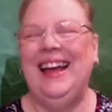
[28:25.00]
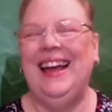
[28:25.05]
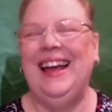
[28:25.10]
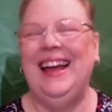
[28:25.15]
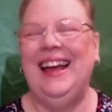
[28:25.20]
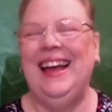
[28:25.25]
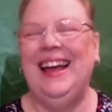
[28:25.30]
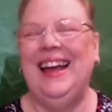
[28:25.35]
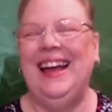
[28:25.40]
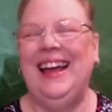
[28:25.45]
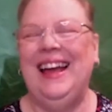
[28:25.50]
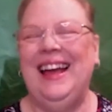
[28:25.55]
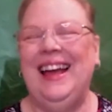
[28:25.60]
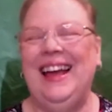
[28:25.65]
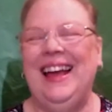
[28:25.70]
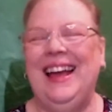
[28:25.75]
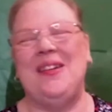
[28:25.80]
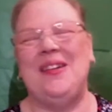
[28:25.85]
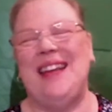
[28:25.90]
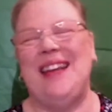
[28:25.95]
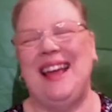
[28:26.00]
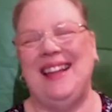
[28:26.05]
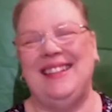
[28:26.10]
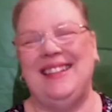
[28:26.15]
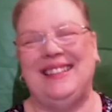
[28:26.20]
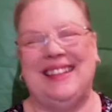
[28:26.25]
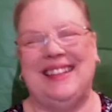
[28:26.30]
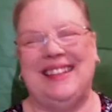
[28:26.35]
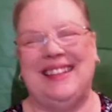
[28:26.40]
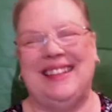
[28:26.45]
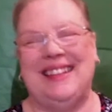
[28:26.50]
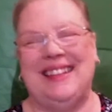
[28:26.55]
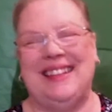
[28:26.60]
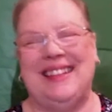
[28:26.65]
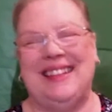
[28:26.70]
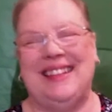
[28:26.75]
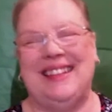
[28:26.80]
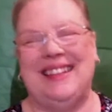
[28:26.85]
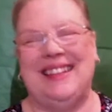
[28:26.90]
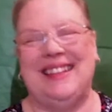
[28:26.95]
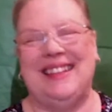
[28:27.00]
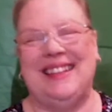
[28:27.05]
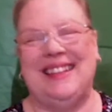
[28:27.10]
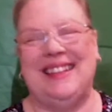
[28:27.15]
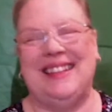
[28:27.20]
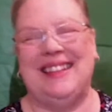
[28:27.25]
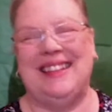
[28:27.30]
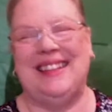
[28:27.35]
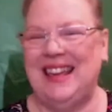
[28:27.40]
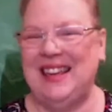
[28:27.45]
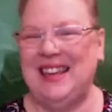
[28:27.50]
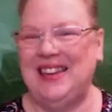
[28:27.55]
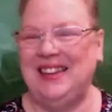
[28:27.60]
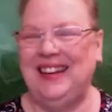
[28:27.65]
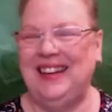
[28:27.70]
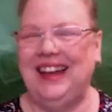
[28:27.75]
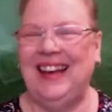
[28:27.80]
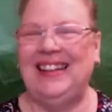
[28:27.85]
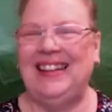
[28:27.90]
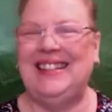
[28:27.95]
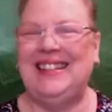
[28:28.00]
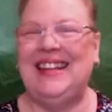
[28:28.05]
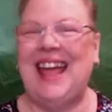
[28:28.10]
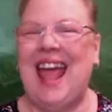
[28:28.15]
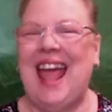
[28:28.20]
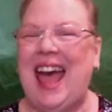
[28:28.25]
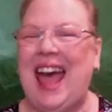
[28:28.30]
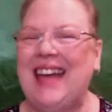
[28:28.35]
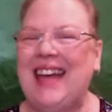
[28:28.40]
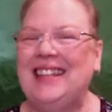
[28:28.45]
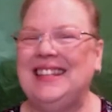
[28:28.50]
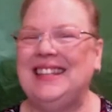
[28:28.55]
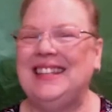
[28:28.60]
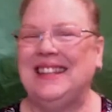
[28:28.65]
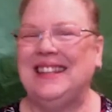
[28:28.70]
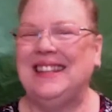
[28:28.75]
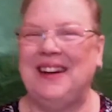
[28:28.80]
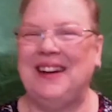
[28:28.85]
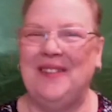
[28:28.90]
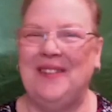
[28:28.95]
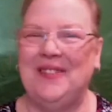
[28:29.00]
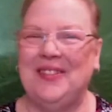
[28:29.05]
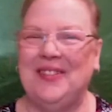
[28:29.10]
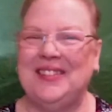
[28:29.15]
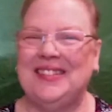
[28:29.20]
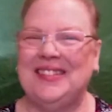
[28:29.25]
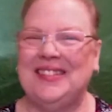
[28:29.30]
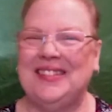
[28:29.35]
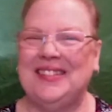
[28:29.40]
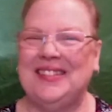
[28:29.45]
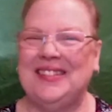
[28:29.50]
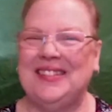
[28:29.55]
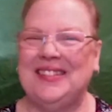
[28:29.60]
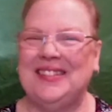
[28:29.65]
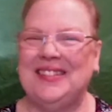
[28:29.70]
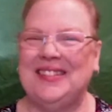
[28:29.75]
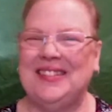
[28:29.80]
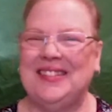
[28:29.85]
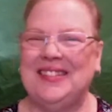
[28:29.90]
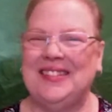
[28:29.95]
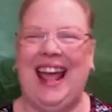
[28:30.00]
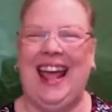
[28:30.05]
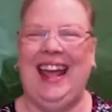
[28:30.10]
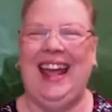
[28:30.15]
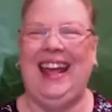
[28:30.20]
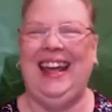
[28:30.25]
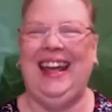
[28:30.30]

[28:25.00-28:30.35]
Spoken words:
Jim or Nancy, is there anything that you'd like to add to the conversation today?